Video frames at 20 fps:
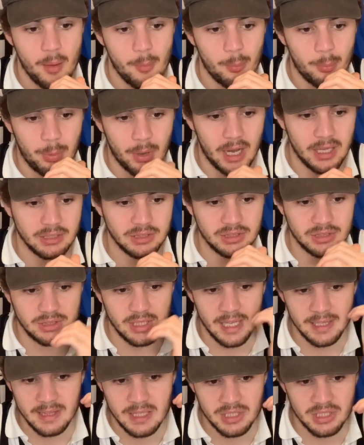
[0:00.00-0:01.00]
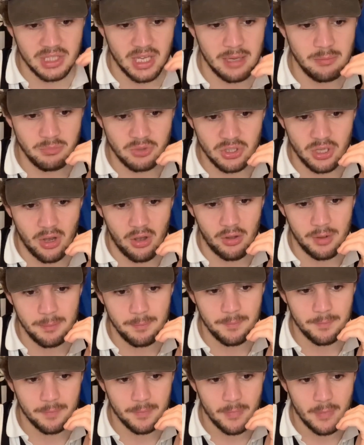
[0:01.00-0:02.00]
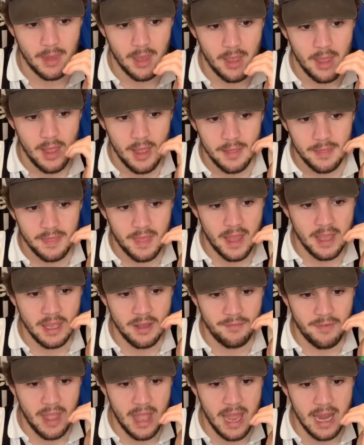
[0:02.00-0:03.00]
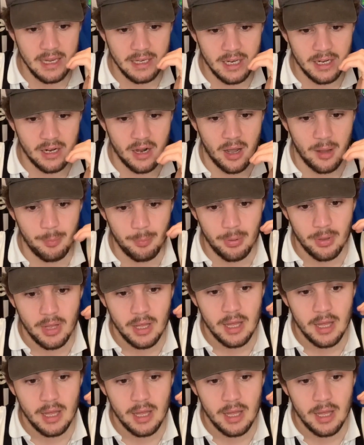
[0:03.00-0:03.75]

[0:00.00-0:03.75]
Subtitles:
But at the same time, they have ended up